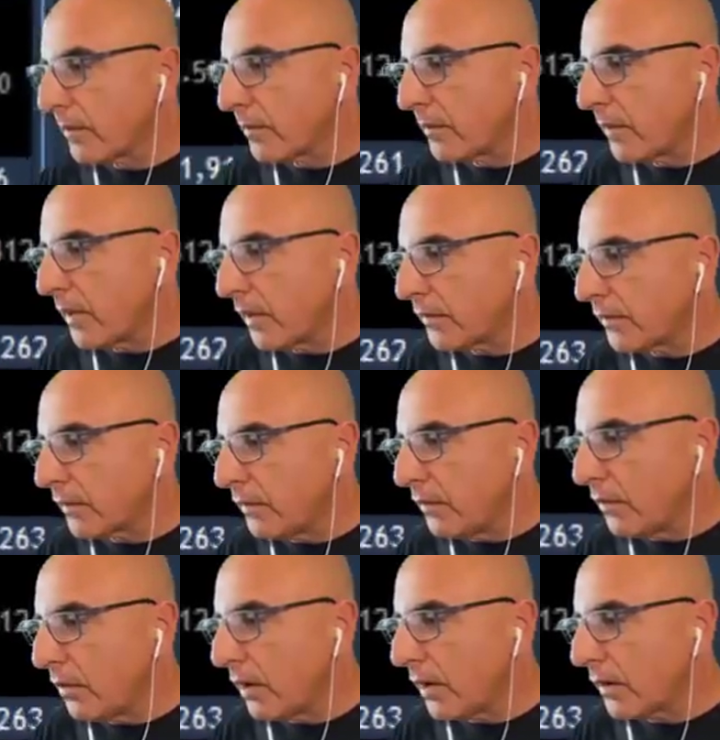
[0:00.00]
Nasdaq
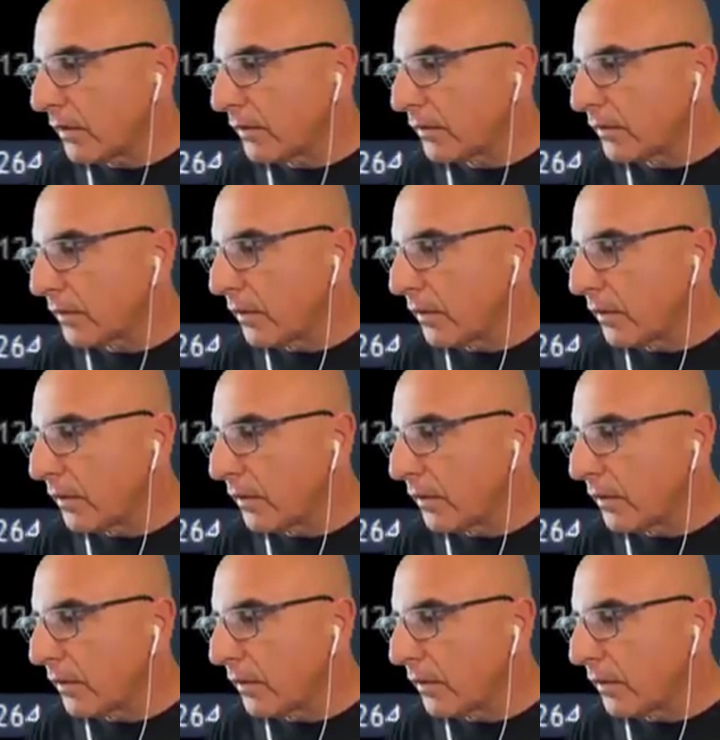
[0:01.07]
new highs.